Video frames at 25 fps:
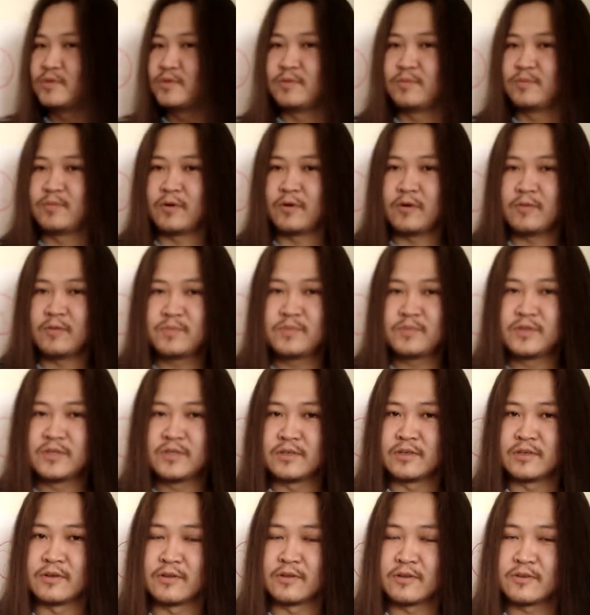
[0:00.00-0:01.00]
be
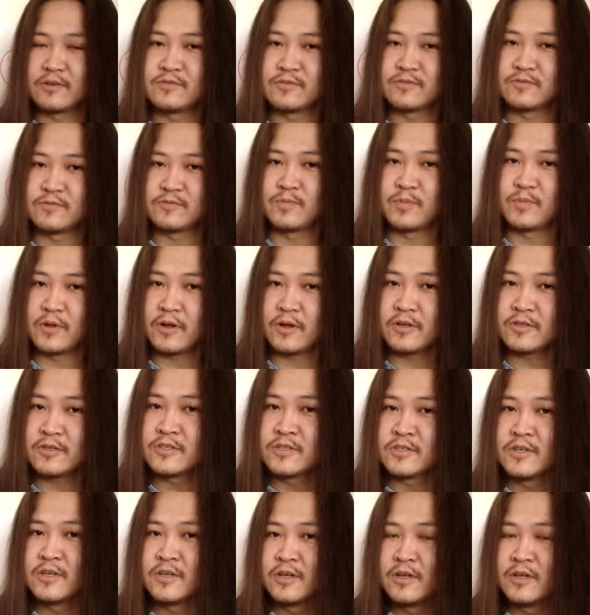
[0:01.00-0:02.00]
pumping a lot of
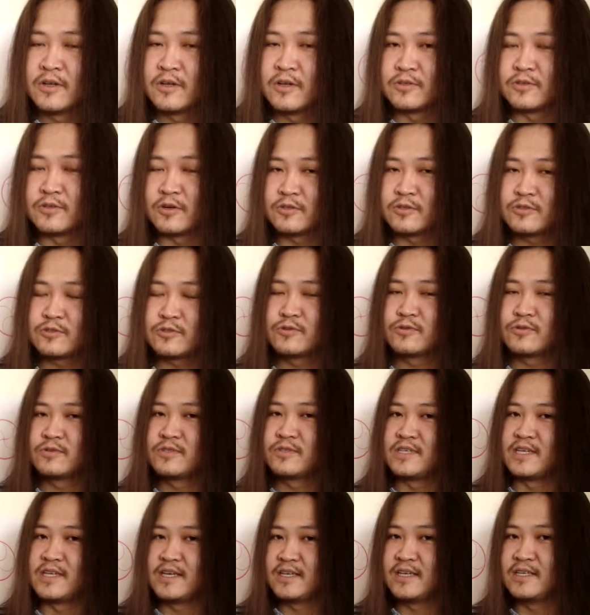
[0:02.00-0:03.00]
blood in order to
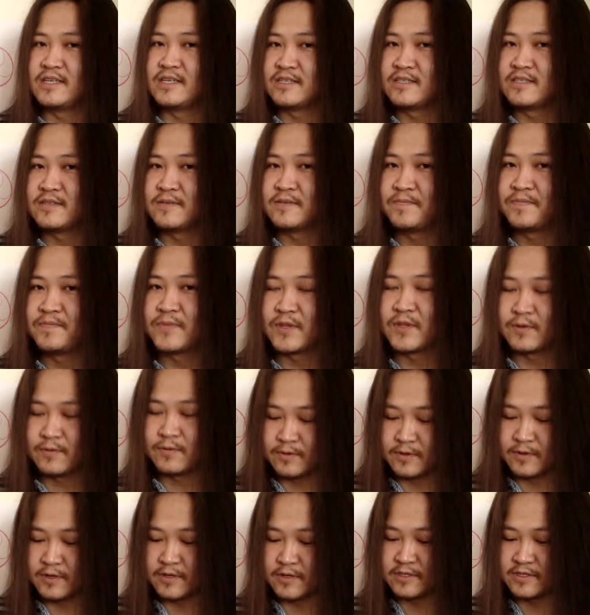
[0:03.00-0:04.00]
say these
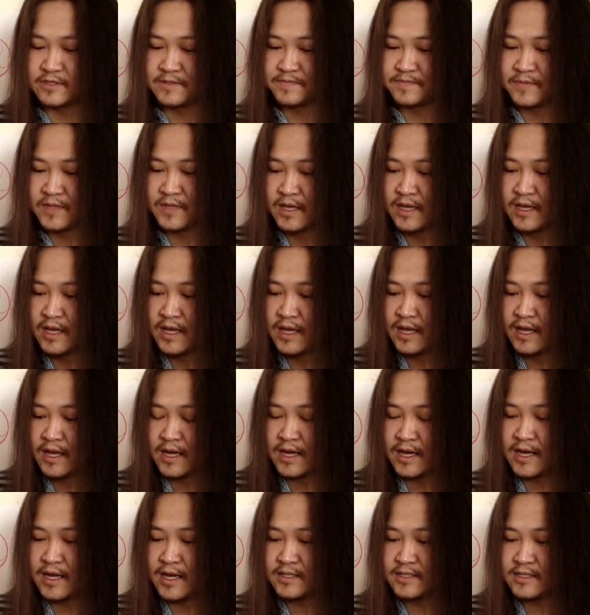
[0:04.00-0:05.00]
words.
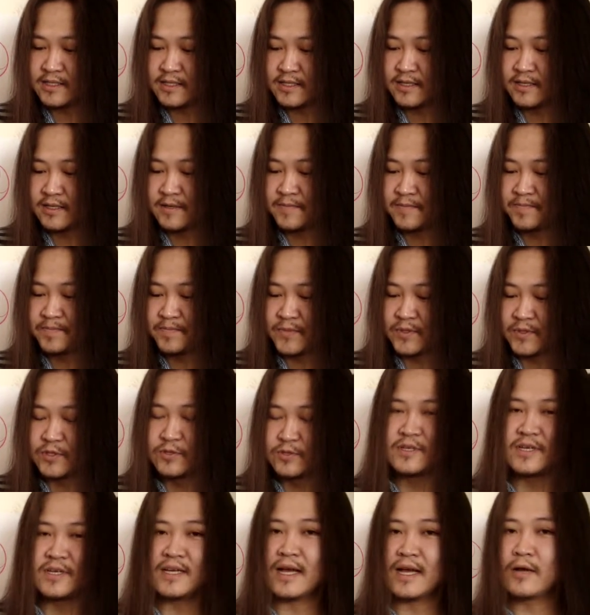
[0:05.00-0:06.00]
And
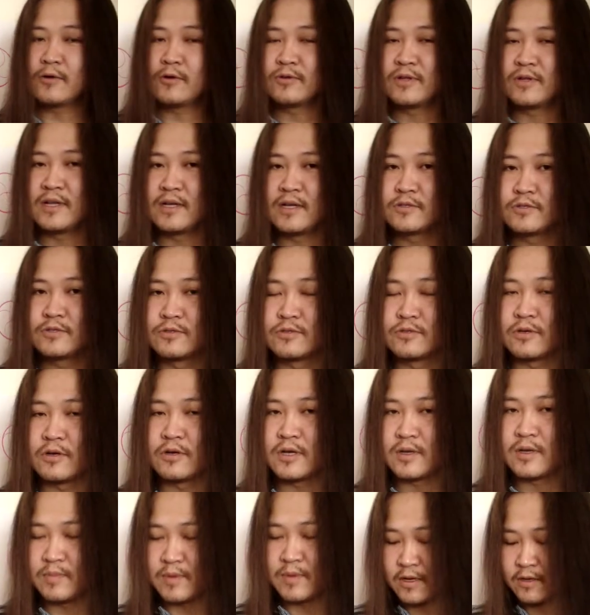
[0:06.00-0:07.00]
today I would like to
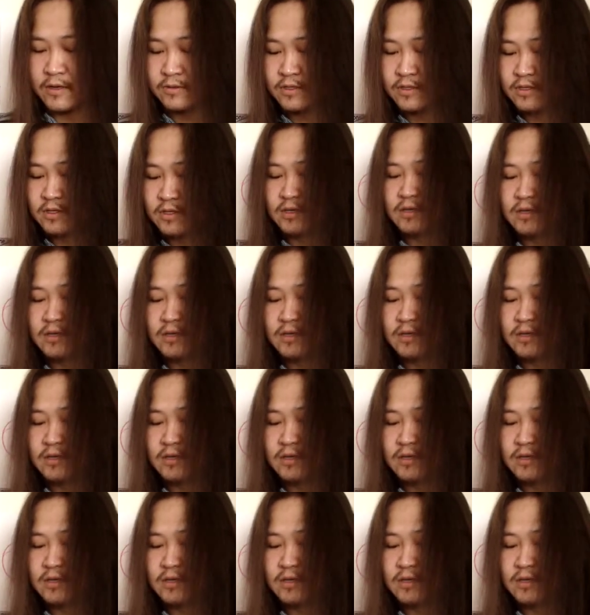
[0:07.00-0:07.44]
talk about